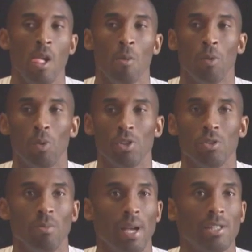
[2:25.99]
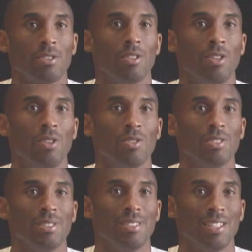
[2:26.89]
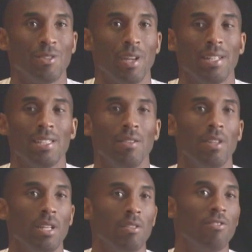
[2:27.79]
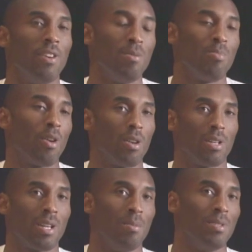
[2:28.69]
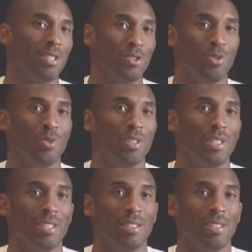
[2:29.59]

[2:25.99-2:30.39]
But once you master those, the creativity and the fun part comes into it,